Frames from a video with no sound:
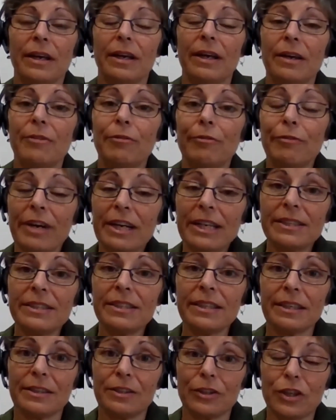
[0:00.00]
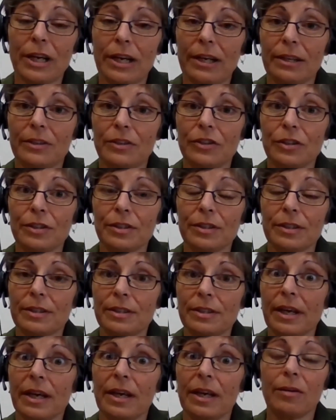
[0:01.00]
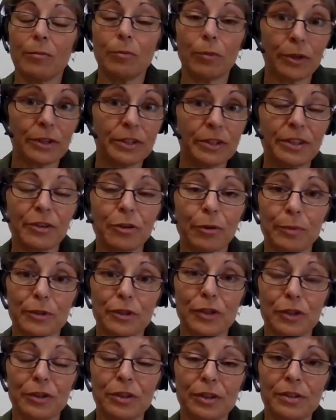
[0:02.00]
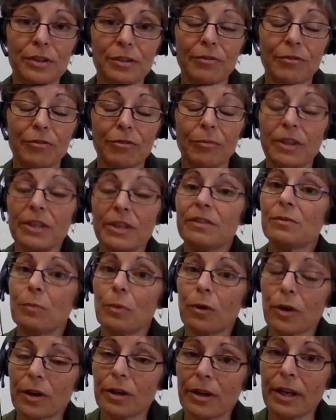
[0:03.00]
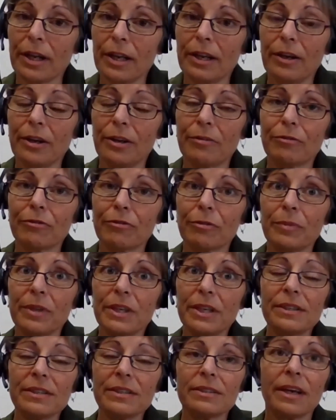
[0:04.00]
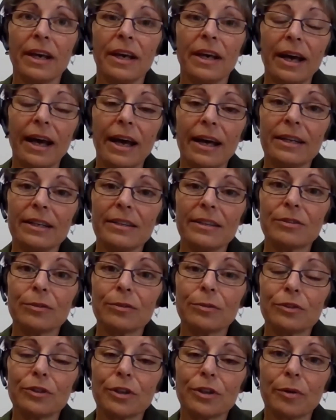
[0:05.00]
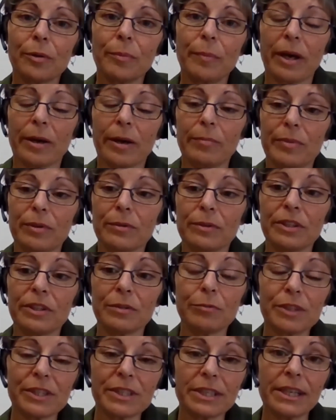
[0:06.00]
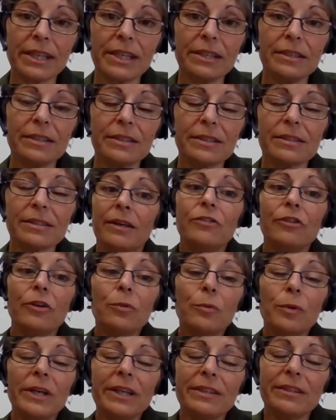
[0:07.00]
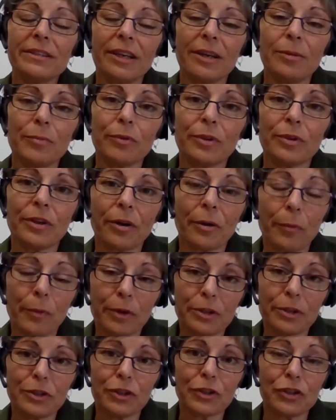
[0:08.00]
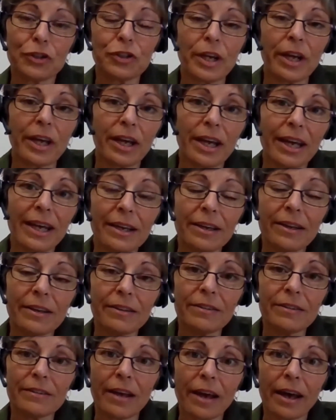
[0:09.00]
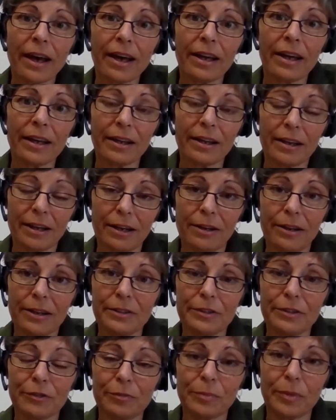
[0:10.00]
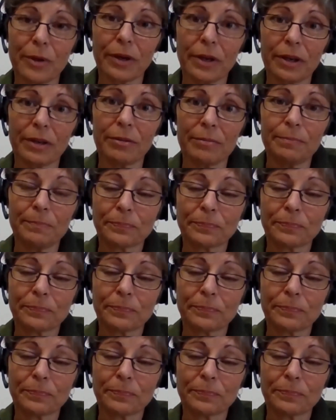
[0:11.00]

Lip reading: facing challenges and saying, what is the opportunity from this? What can I learn from this? And it's also about building resilience. So one example that I wanted to share is a client of mine